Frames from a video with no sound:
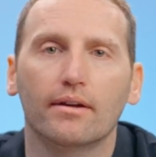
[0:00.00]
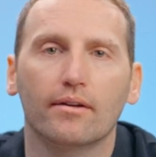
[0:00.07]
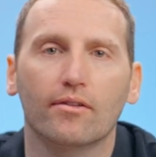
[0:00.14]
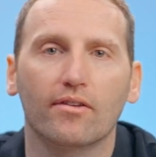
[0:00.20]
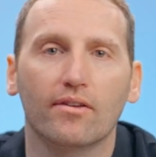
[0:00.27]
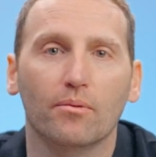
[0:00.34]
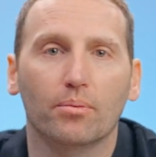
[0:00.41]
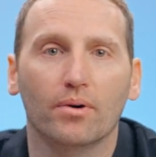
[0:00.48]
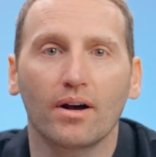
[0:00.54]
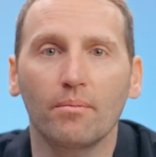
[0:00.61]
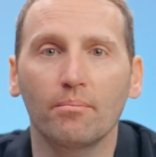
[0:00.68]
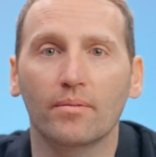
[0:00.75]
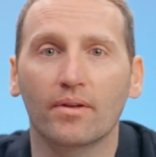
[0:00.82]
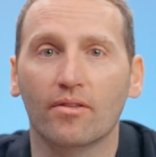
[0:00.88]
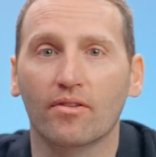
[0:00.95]
See, the
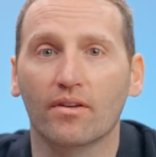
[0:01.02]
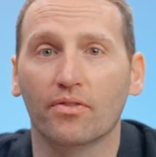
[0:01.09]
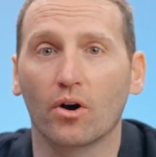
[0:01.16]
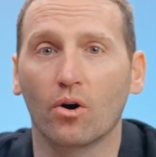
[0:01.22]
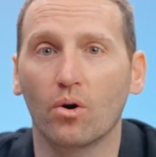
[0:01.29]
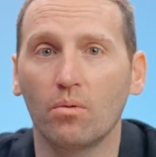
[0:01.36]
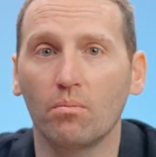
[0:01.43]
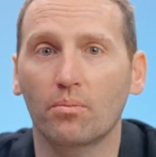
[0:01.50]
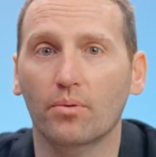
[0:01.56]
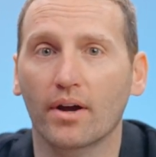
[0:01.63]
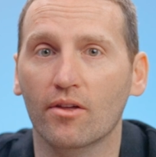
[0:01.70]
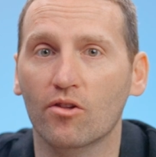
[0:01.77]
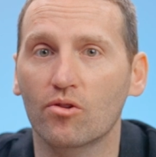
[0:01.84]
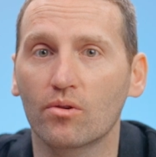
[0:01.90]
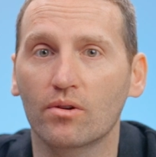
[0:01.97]
problem is that the home
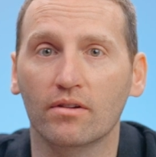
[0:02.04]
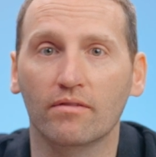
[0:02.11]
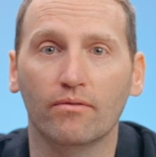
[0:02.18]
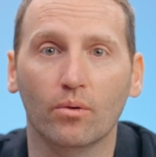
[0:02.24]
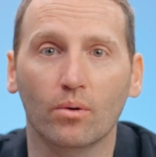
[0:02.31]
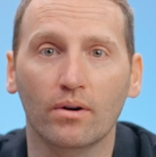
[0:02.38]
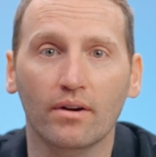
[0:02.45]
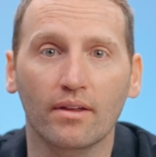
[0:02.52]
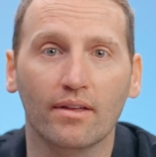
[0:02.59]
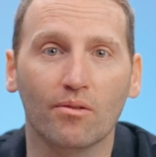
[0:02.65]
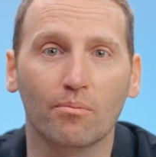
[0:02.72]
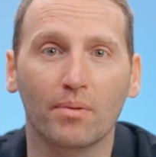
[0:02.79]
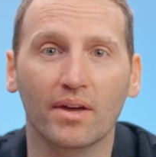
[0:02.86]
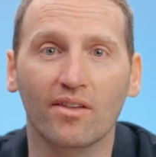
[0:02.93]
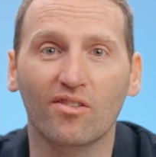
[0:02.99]
price you can afford is
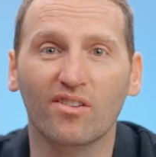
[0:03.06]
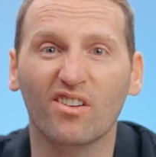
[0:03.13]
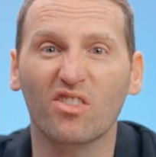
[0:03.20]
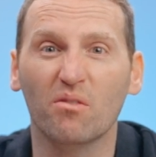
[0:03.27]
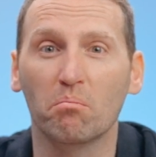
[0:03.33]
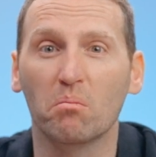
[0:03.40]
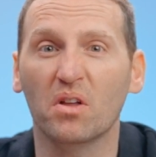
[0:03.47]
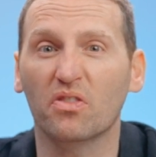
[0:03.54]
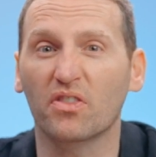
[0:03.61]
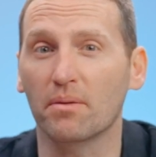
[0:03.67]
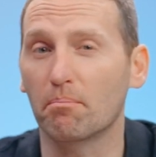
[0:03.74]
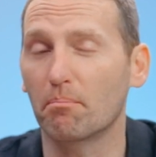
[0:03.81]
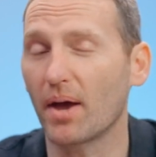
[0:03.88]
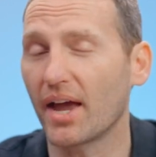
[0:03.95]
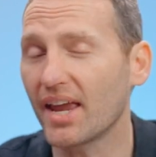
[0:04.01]
based on the monthly
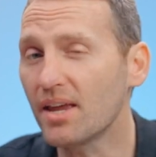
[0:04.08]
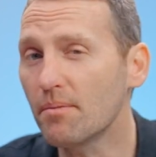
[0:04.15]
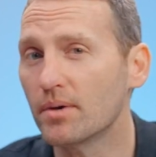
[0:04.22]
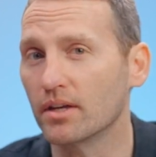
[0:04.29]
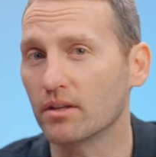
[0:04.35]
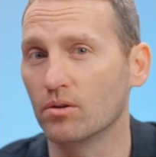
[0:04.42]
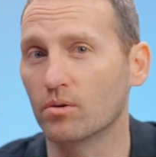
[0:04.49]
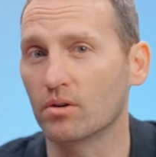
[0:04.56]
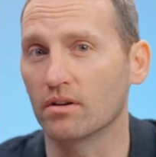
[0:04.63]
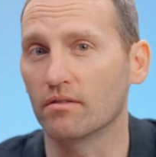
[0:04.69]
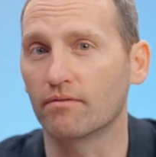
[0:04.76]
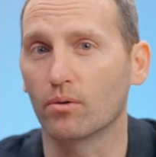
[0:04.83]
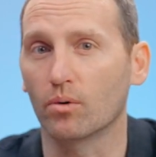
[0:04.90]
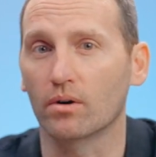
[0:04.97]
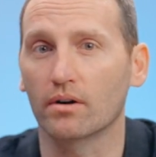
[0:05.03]
payment you can
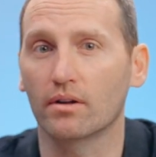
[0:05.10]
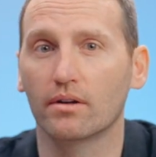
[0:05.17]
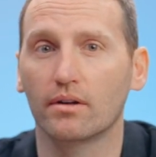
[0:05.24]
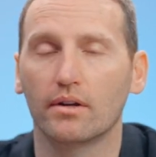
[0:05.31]
afford.